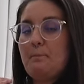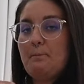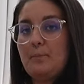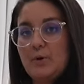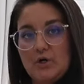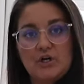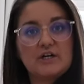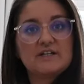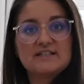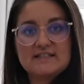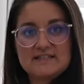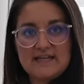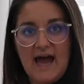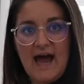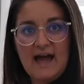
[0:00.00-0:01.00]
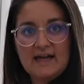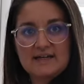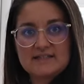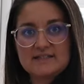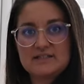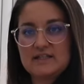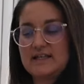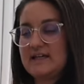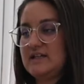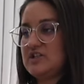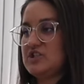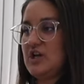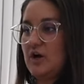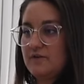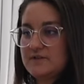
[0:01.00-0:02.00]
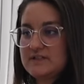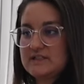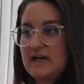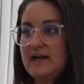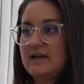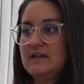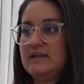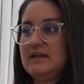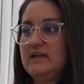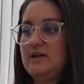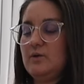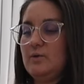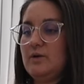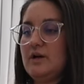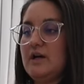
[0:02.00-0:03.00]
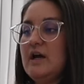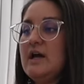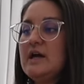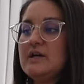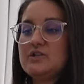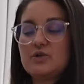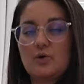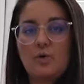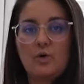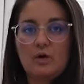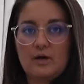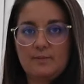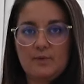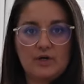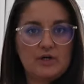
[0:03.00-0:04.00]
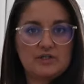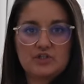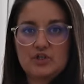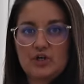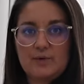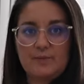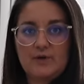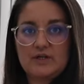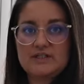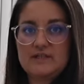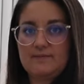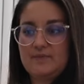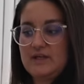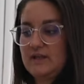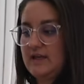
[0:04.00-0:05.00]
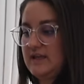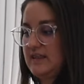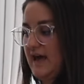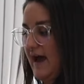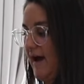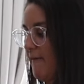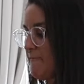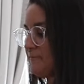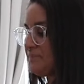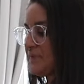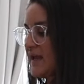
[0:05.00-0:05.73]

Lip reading: book stacks, like shelf styling or decor books, cookbooks, something like that.